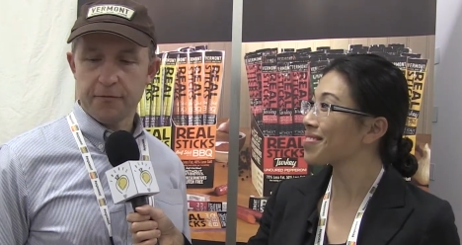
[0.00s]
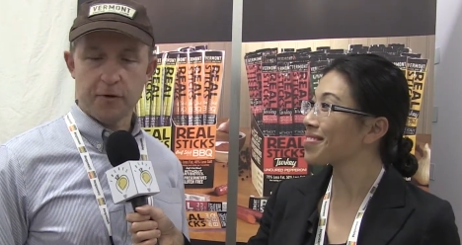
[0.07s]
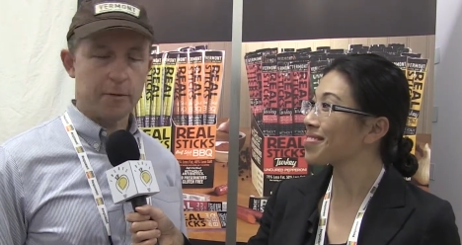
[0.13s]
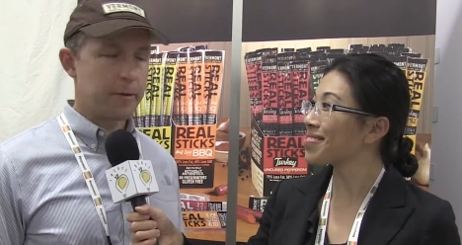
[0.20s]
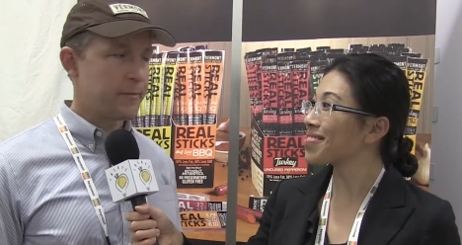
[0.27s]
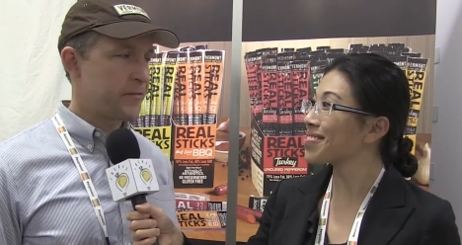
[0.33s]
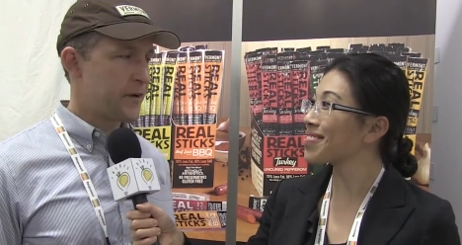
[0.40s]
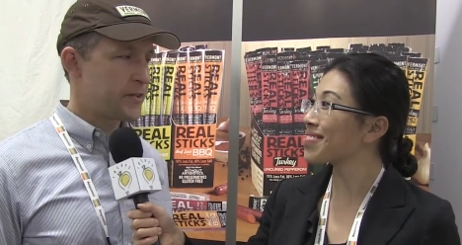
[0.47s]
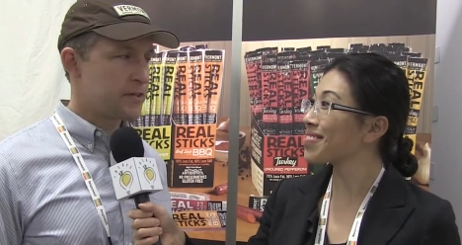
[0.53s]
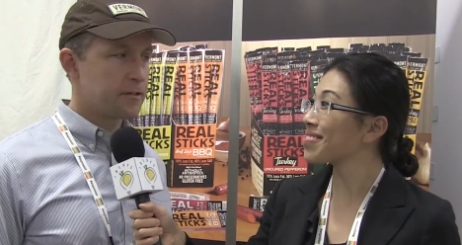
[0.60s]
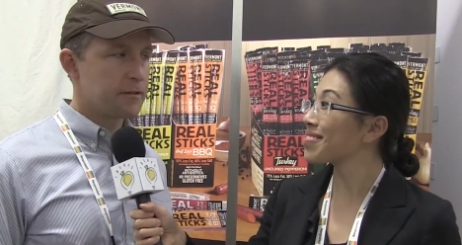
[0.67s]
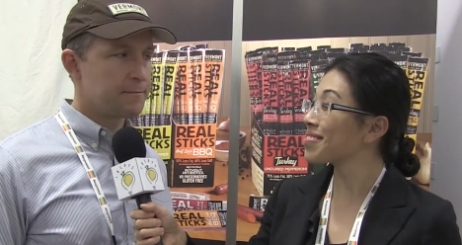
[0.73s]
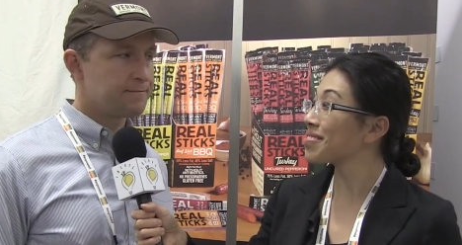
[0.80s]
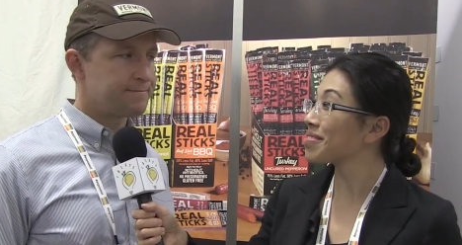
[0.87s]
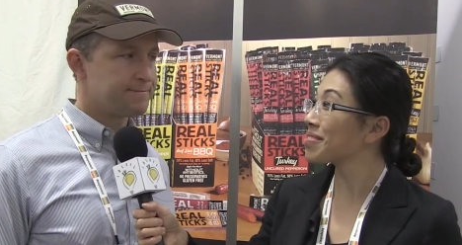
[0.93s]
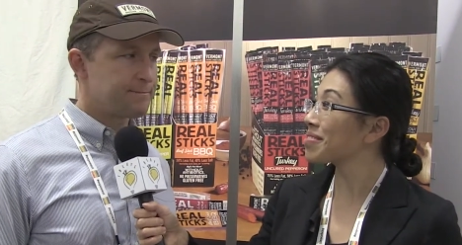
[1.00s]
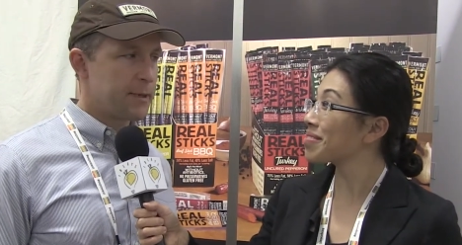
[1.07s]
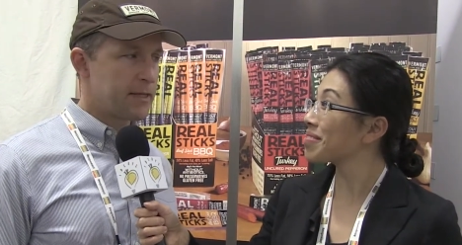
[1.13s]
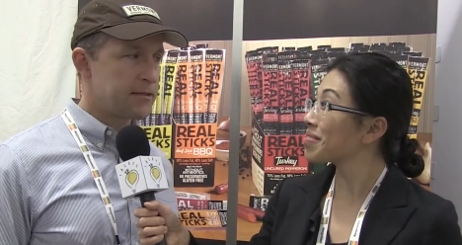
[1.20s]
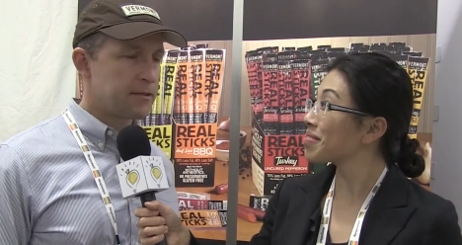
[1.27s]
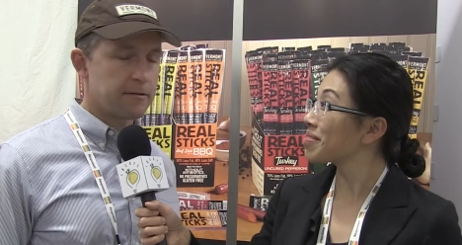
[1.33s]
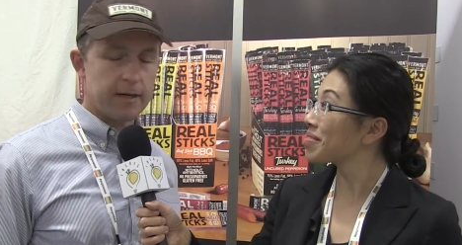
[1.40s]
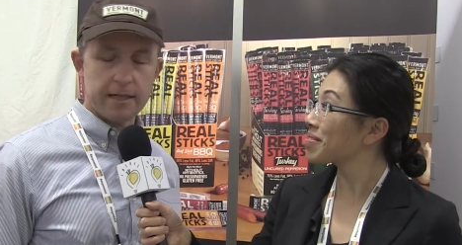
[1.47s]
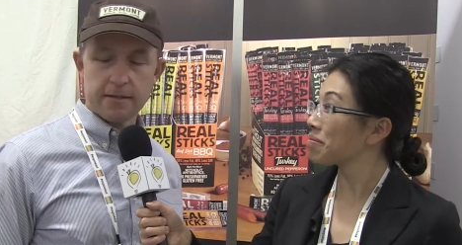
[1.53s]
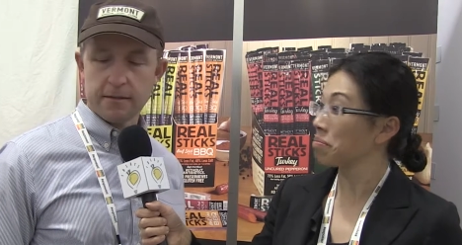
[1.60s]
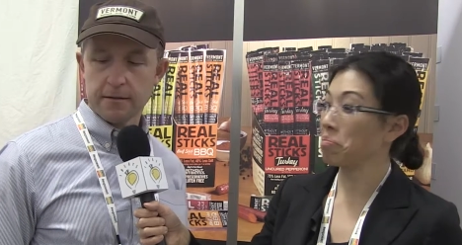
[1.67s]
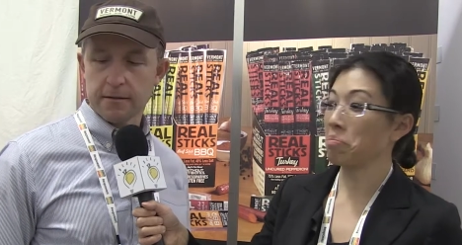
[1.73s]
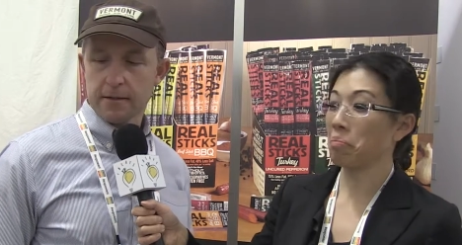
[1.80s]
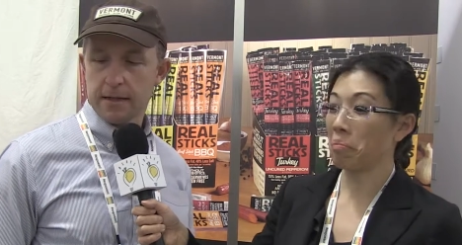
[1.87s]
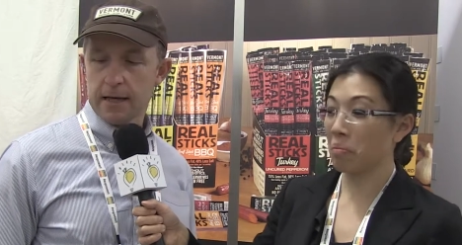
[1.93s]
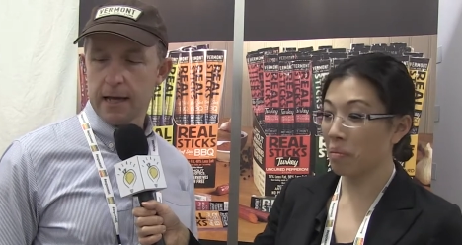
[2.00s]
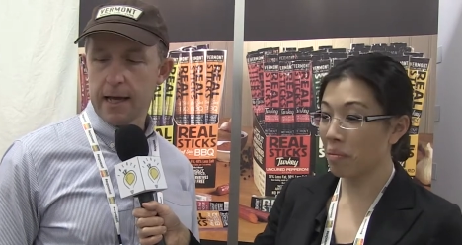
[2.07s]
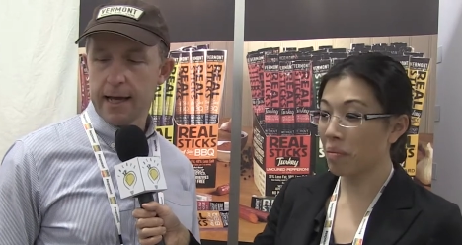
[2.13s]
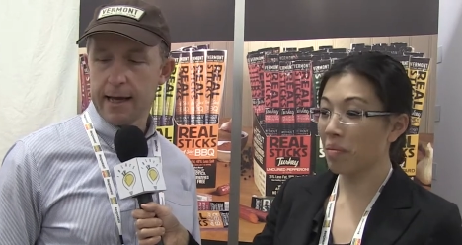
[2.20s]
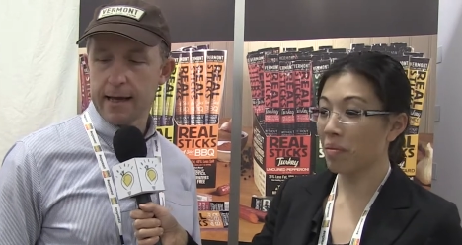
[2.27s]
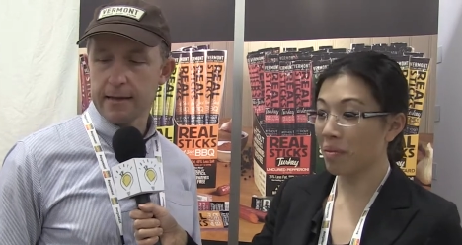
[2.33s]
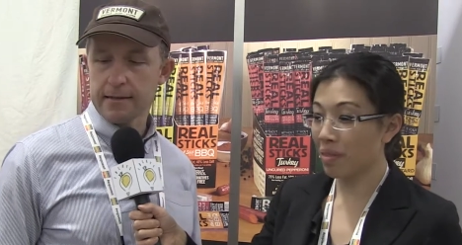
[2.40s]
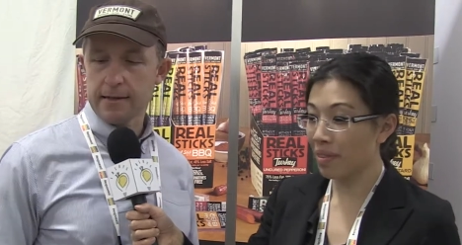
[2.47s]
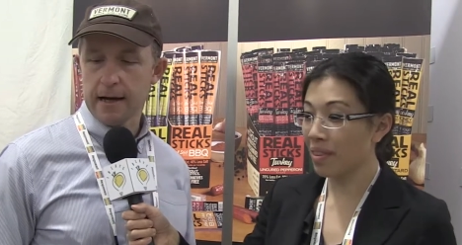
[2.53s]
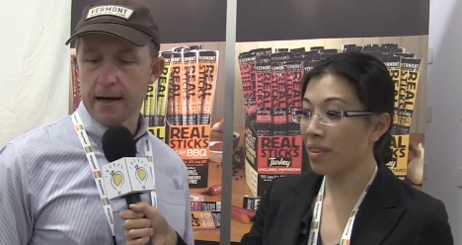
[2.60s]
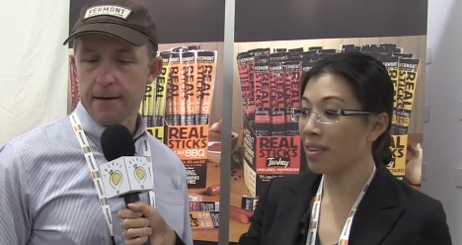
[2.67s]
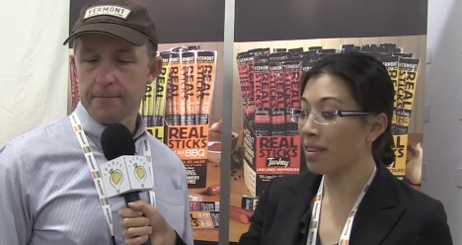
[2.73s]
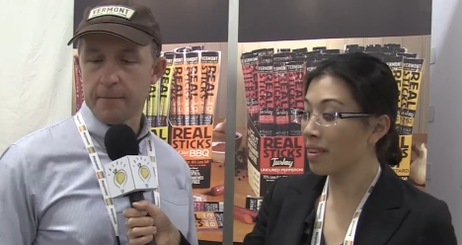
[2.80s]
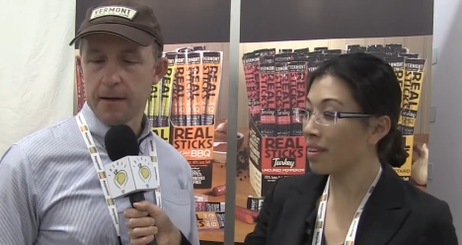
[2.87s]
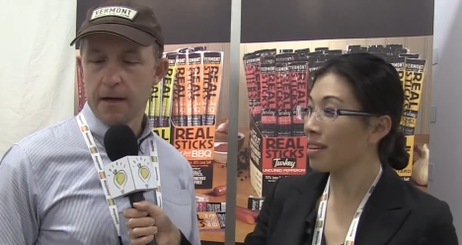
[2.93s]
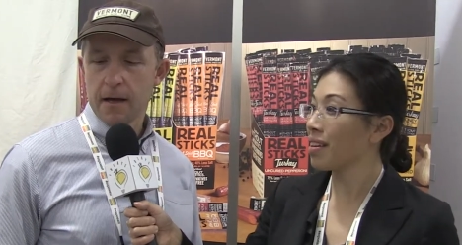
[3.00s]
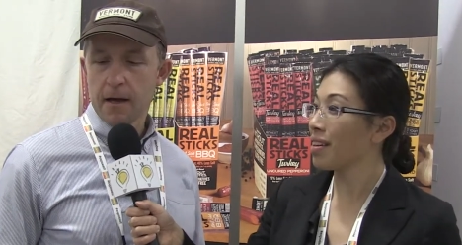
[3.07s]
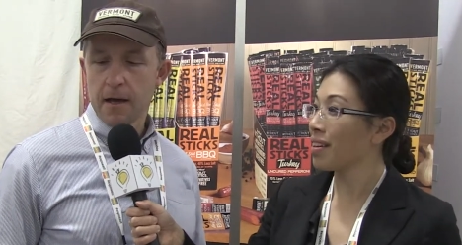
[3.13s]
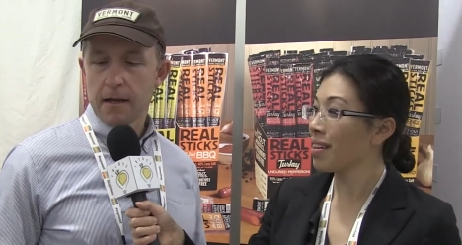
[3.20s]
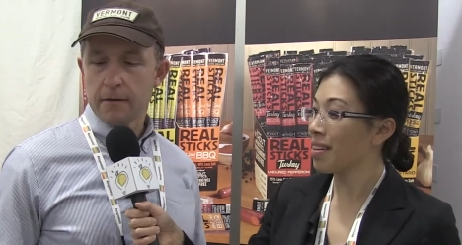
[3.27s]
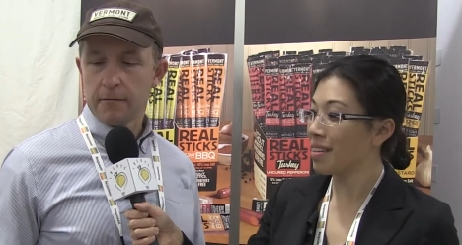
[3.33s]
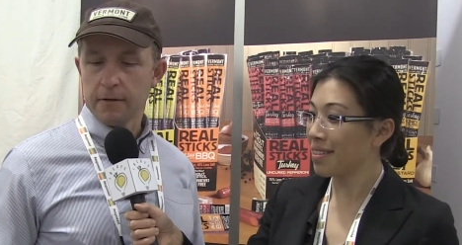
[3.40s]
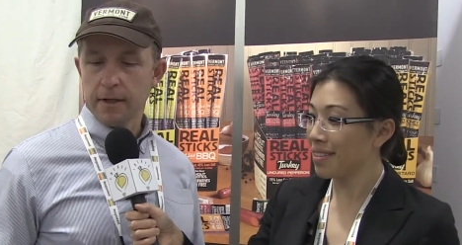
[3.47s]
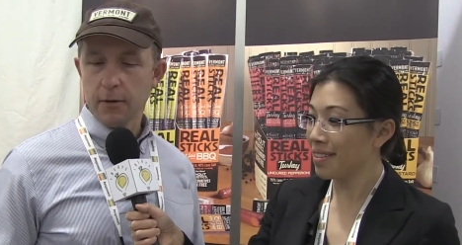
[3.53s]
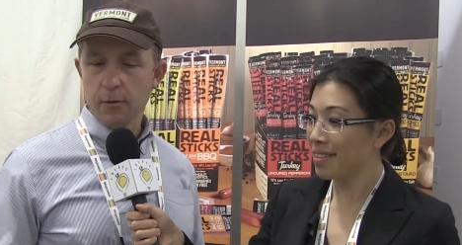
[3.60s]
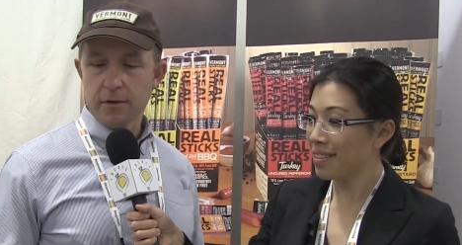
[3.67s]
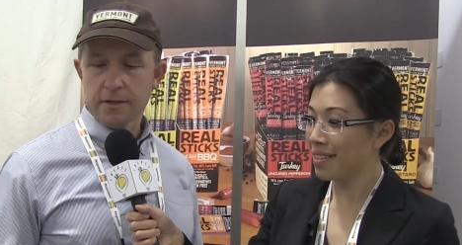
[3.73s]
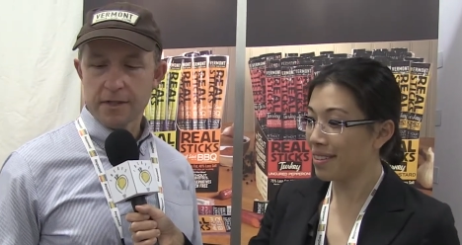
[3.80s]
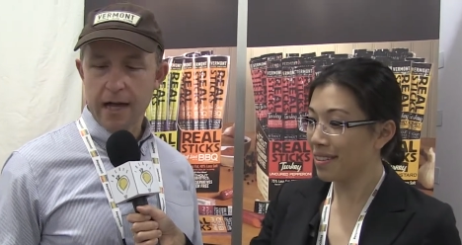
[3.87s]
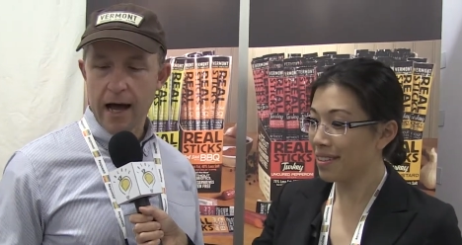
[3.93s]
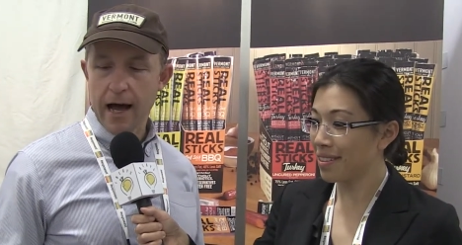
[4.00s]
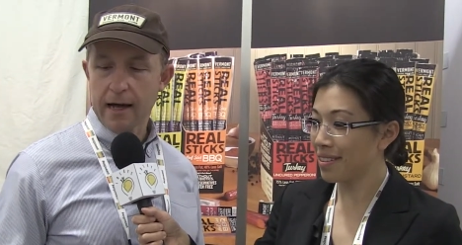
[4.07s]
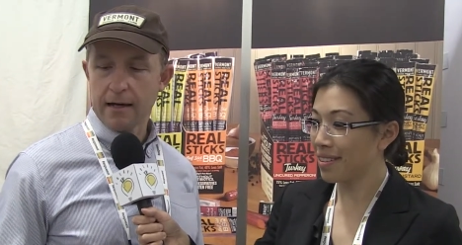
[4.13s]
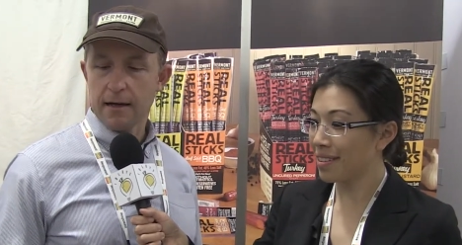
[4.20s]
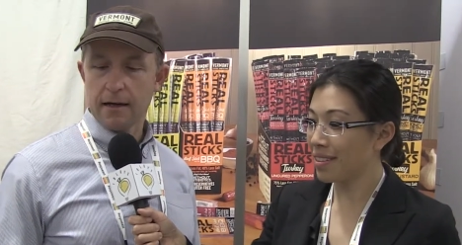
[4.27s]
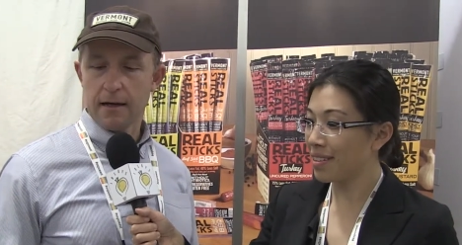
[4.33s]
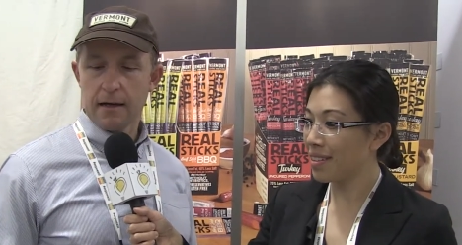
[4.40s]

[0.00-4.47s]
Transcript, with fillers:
Speaker 1: former professional bicycle racer, and um, it really was not